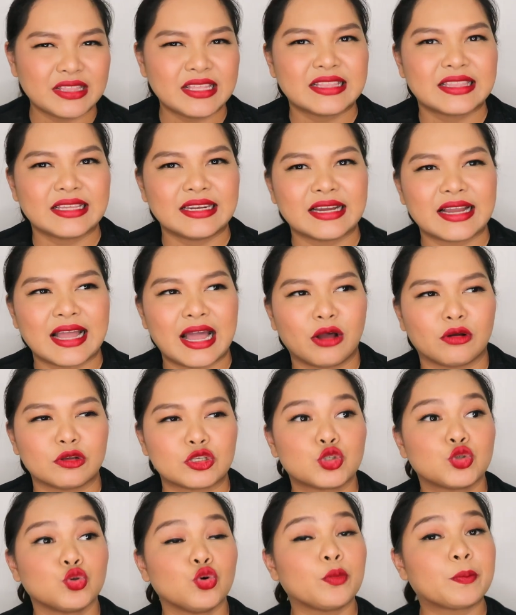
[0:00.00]
hindi talaga ako
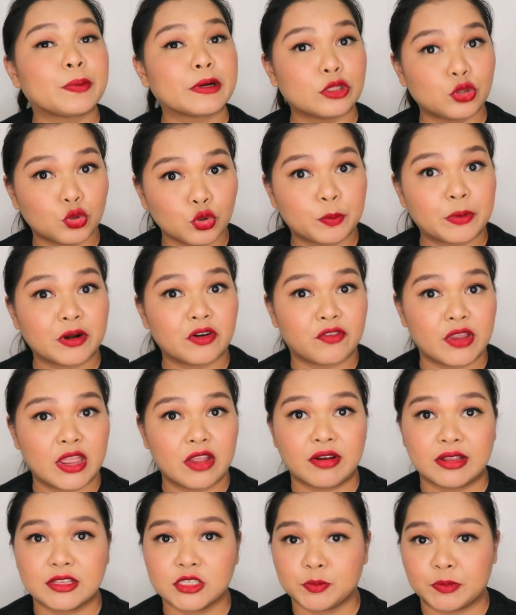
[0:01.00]
super duper
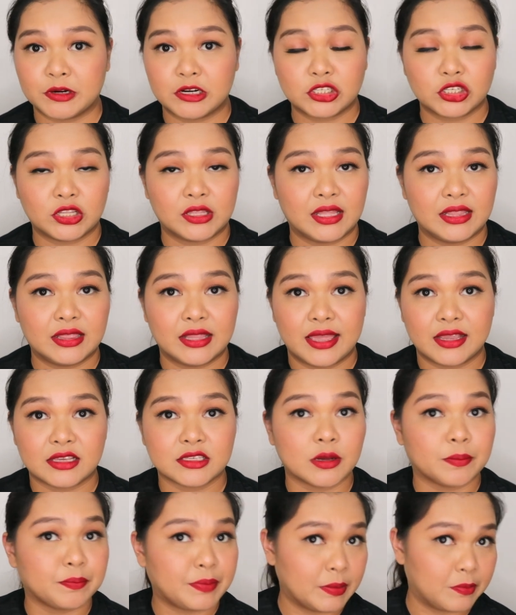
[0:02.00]
fragrance person unlike
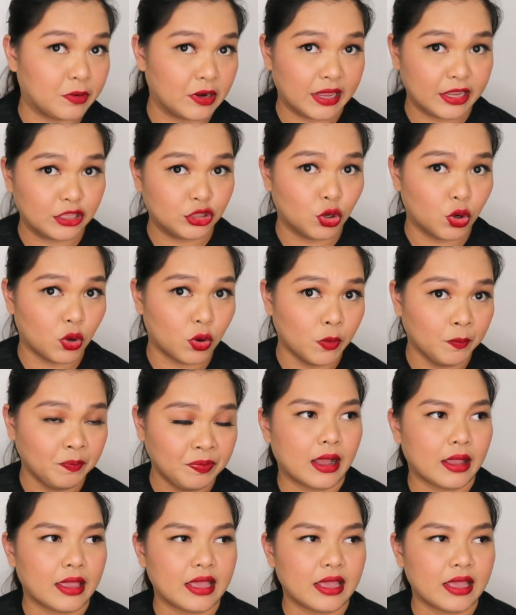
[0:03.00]
some people I know.